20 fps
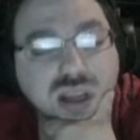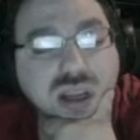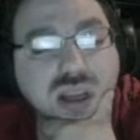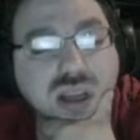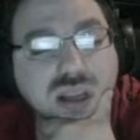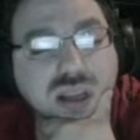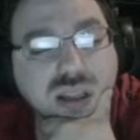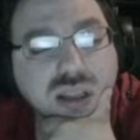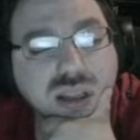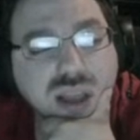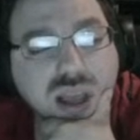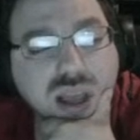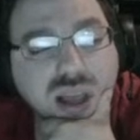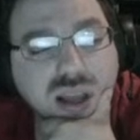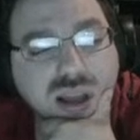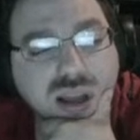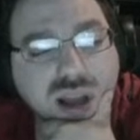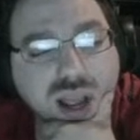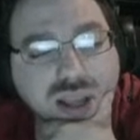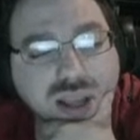
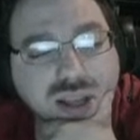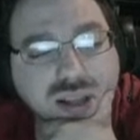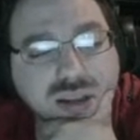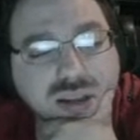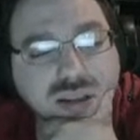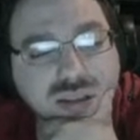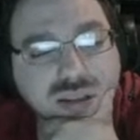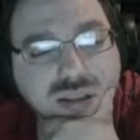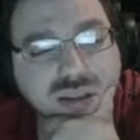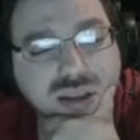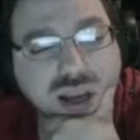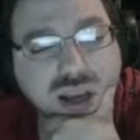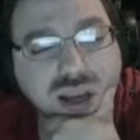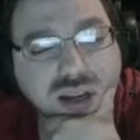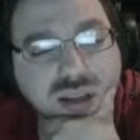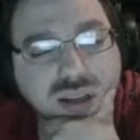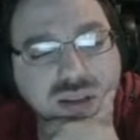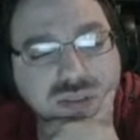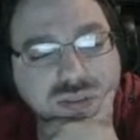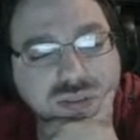Yeah, I can kind
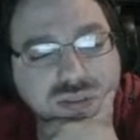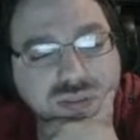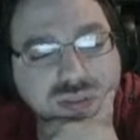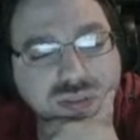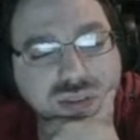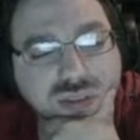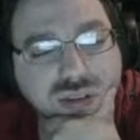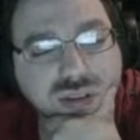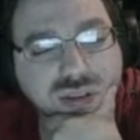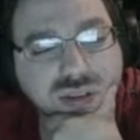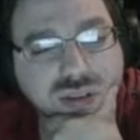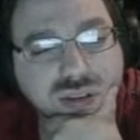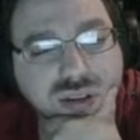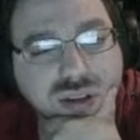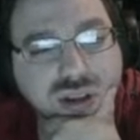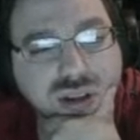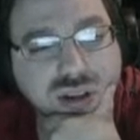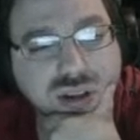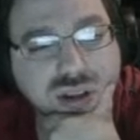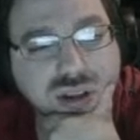of
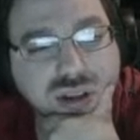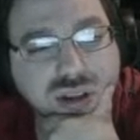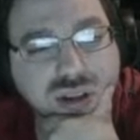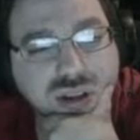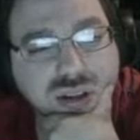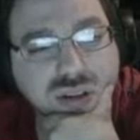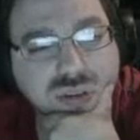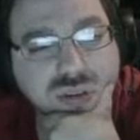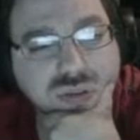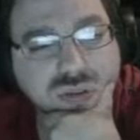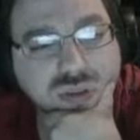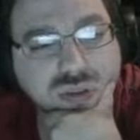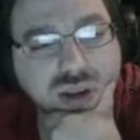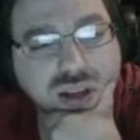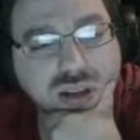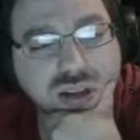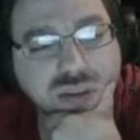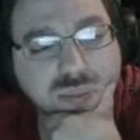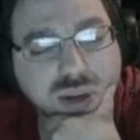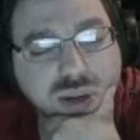uh,
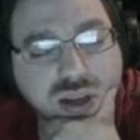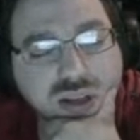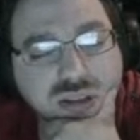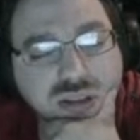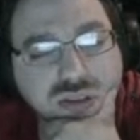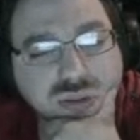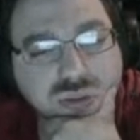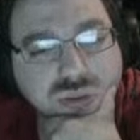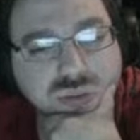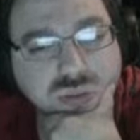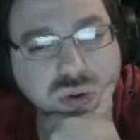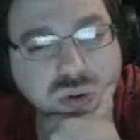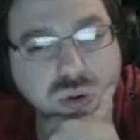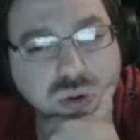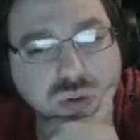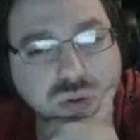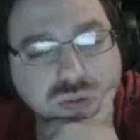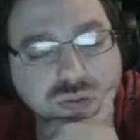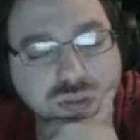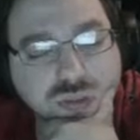randomize or
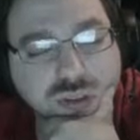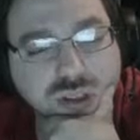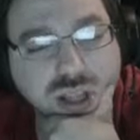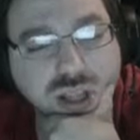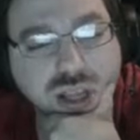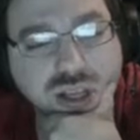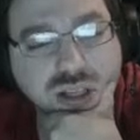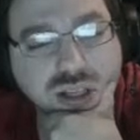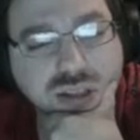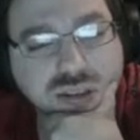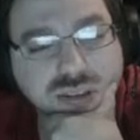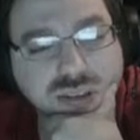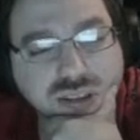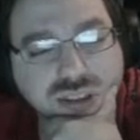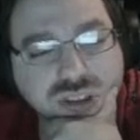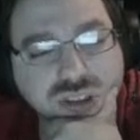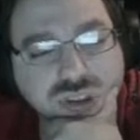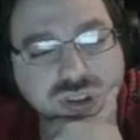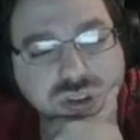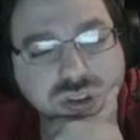roll for like
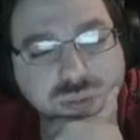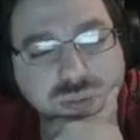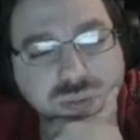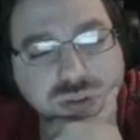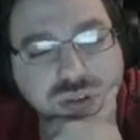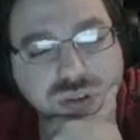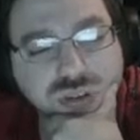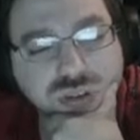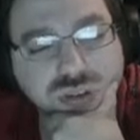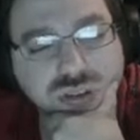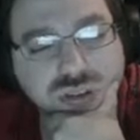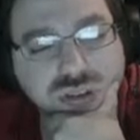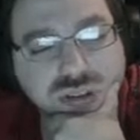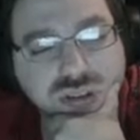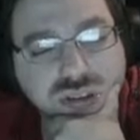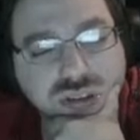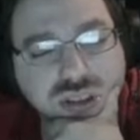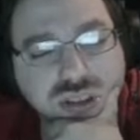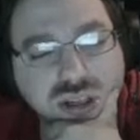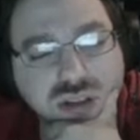descriptors and
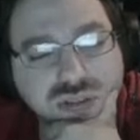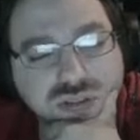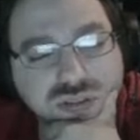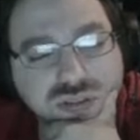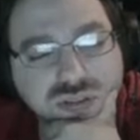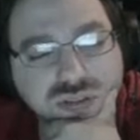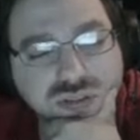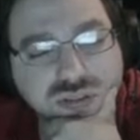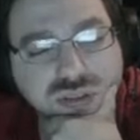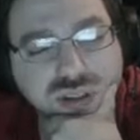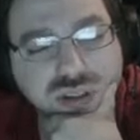stuff.